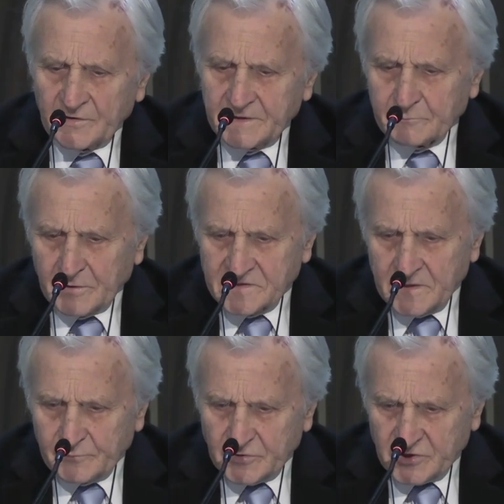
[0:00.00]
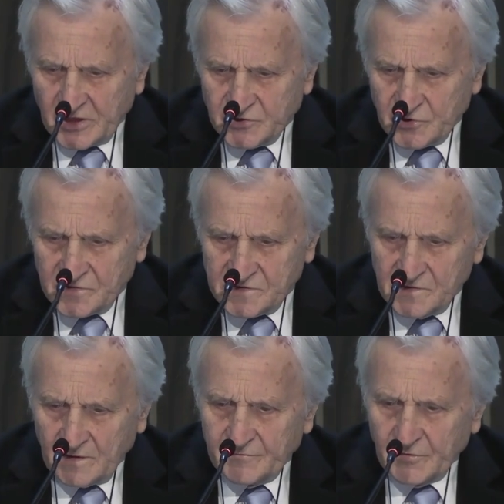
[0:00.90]
the present projections
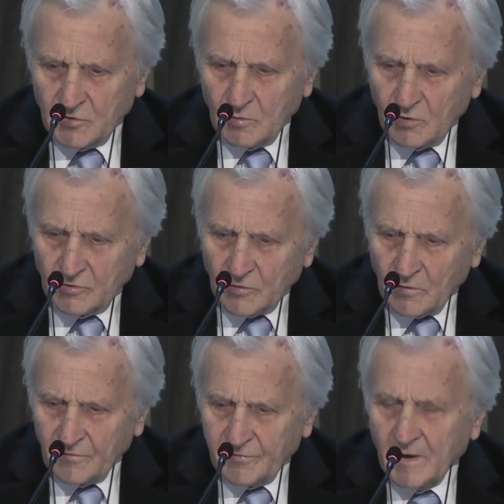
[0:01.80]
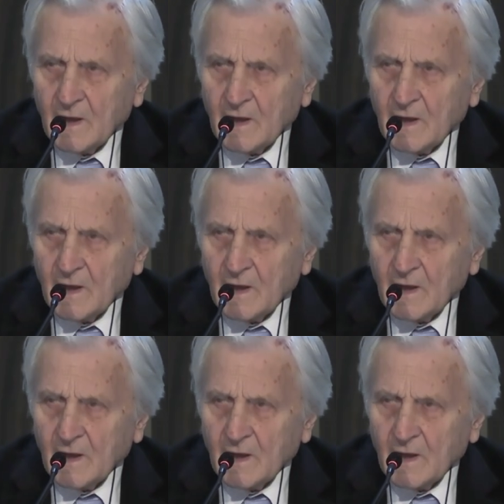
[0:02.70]
of the global growth